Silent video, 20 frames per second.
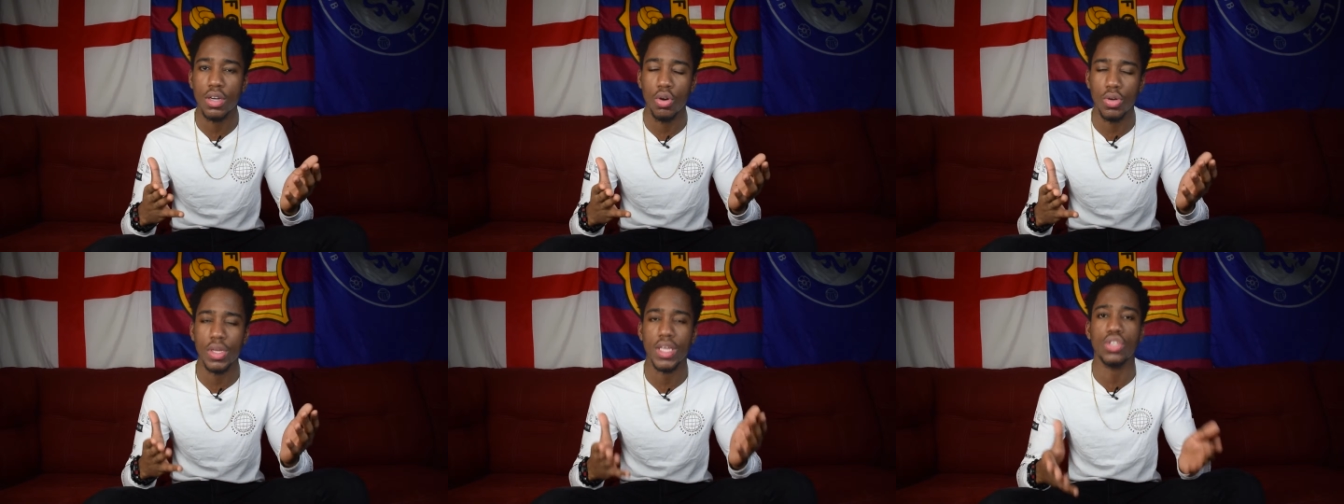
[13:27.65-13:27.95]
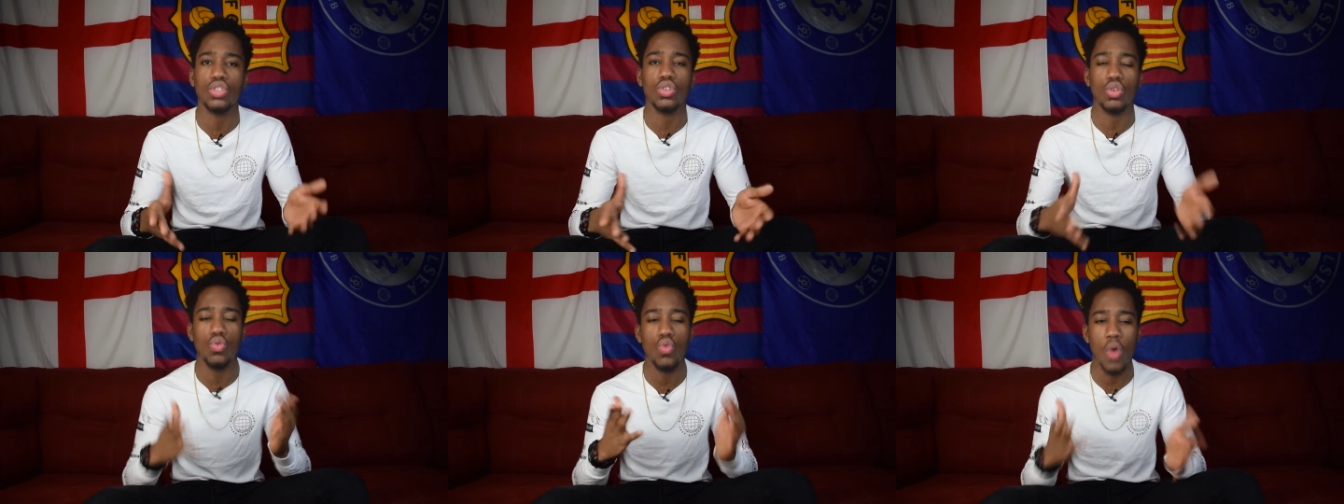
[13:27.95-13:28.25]
Okay,
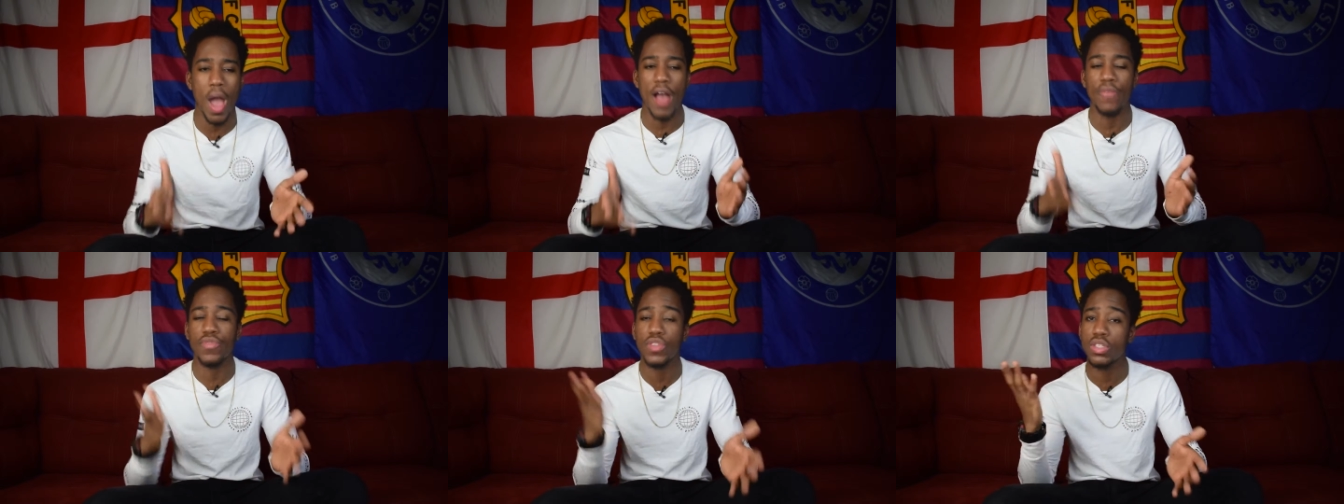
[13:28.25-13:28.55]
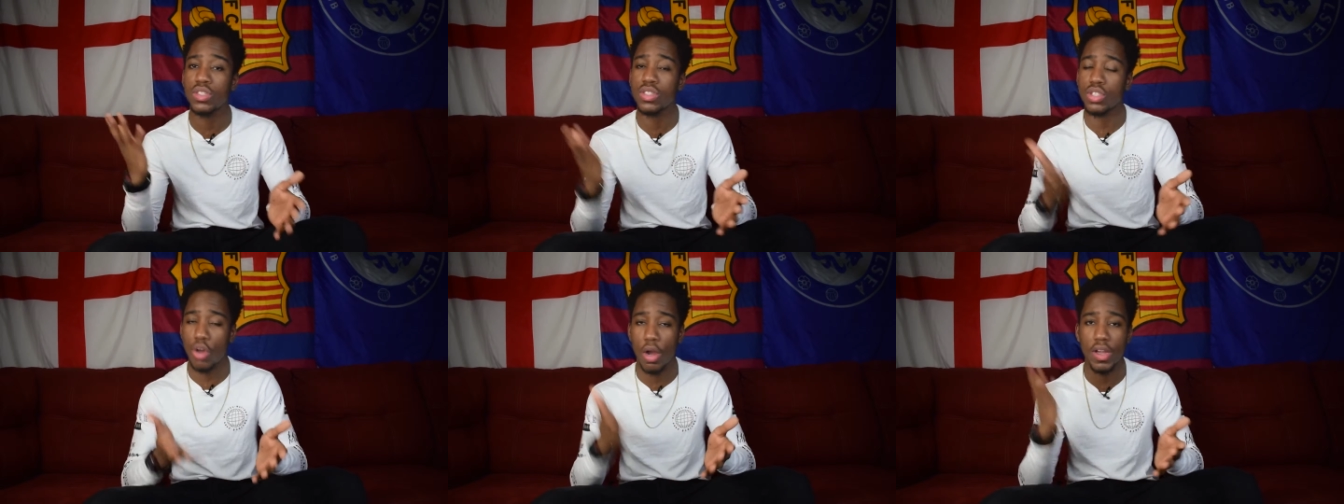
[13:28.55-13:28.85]
so you have to
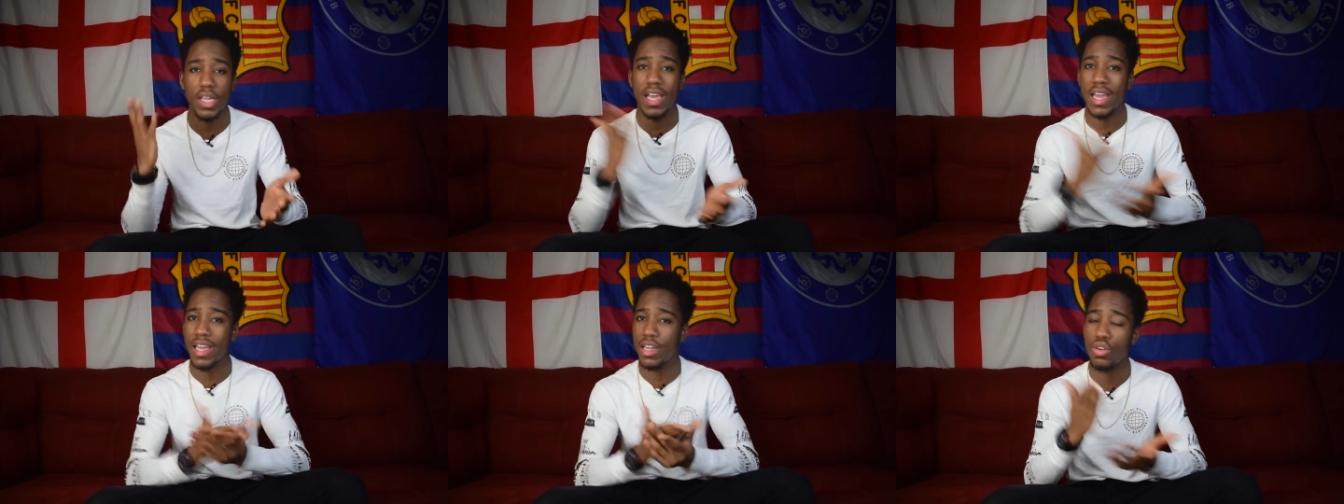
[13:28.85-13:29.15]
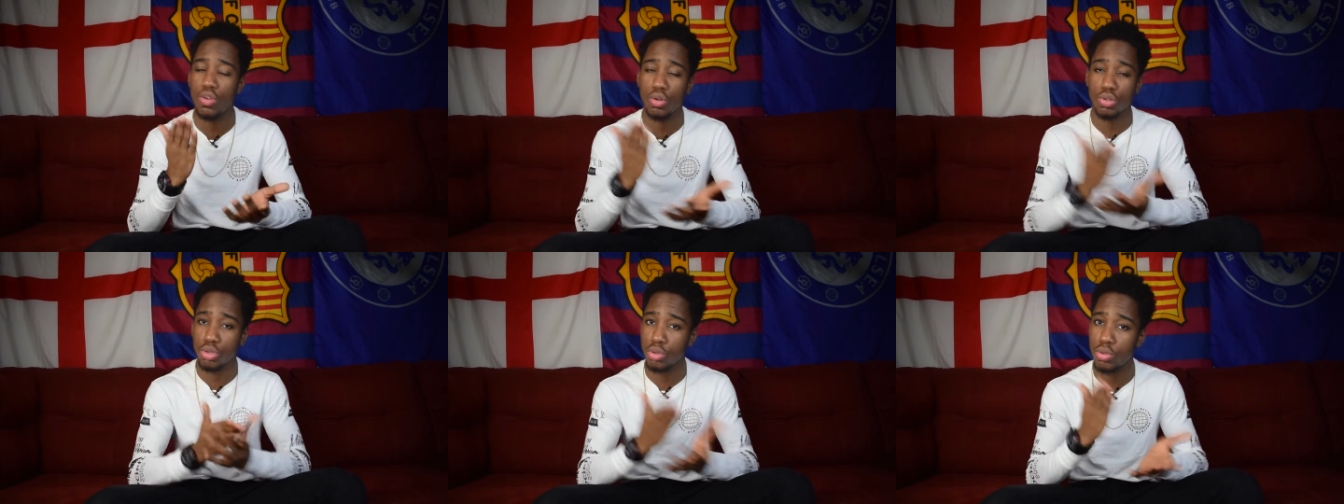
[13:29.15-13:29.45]
start getting
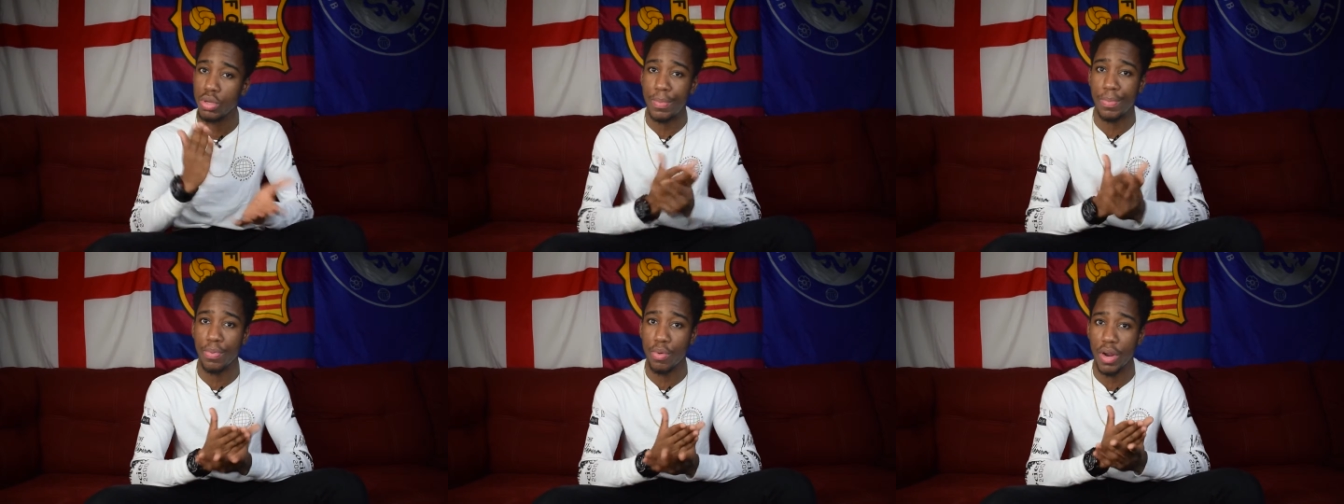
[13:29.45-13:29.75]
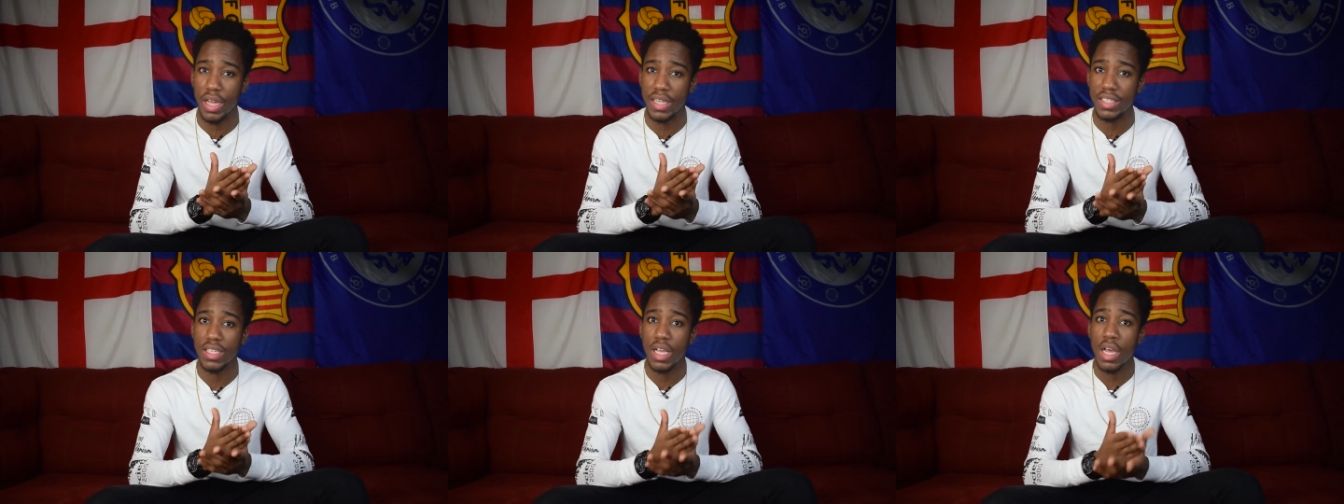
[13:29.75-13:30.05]
those three
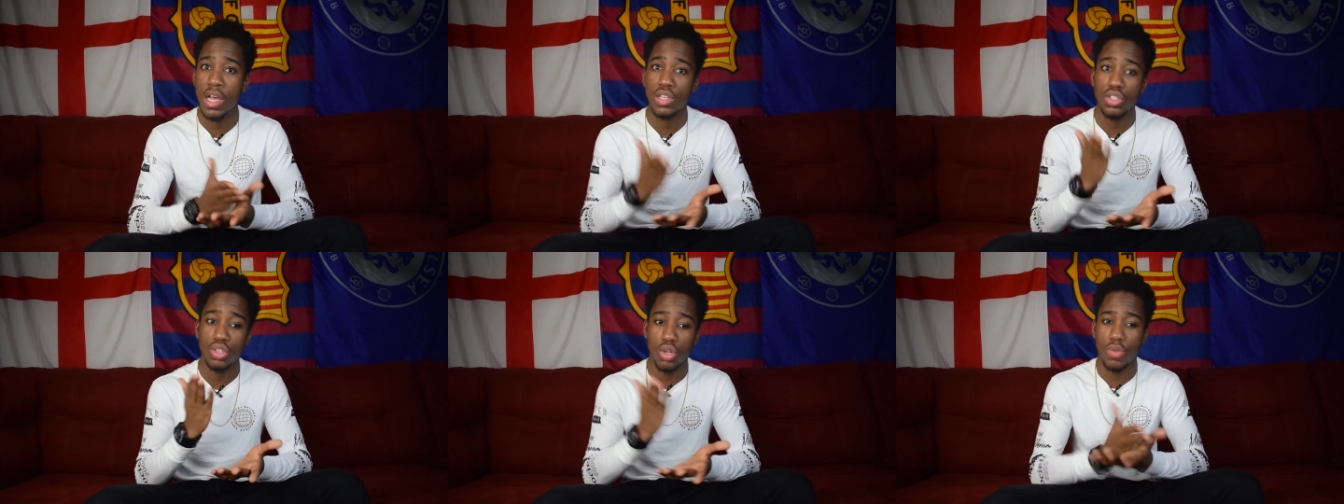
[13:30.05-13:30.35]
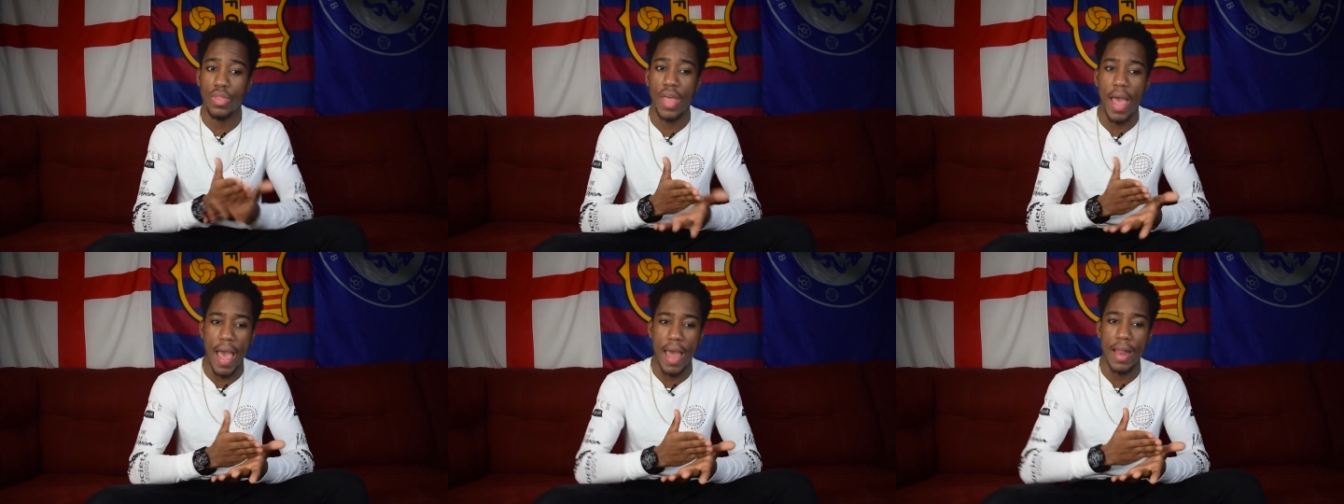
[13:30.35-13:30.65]
points so
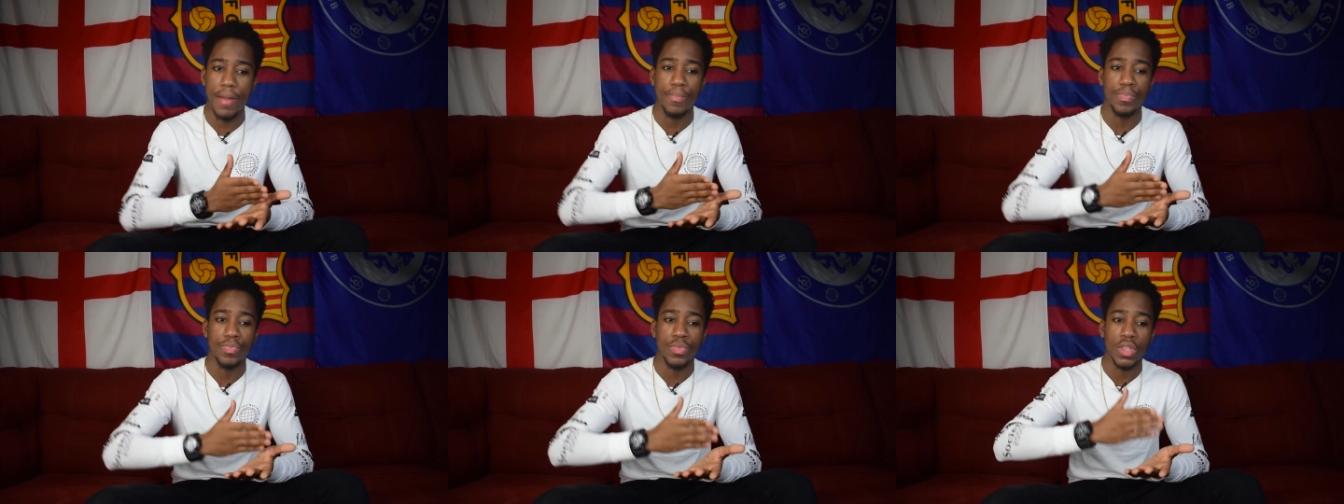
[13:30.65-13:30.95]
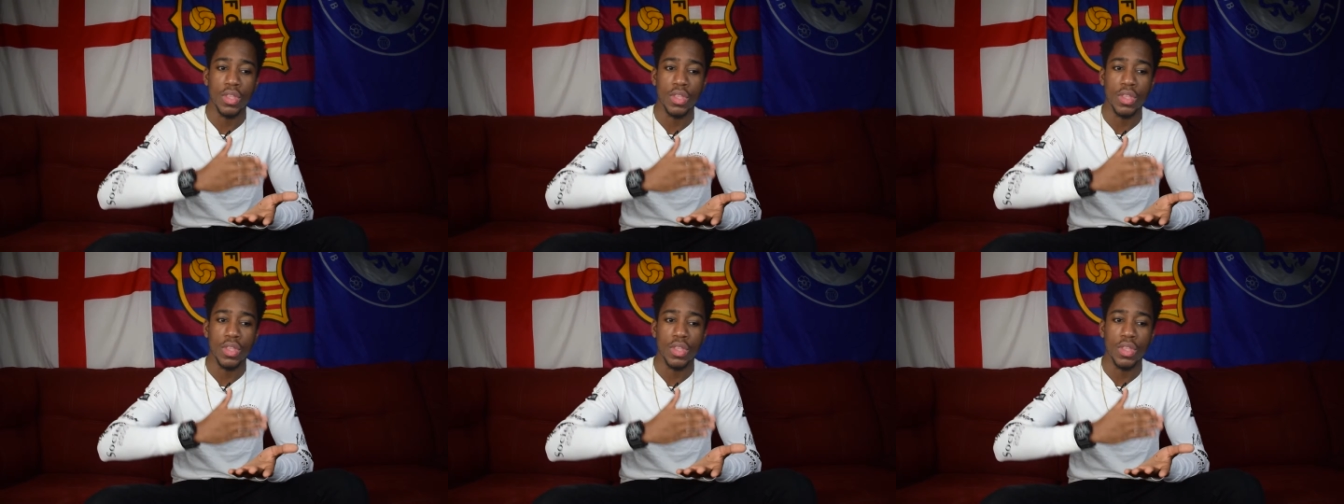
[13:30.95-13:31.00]
that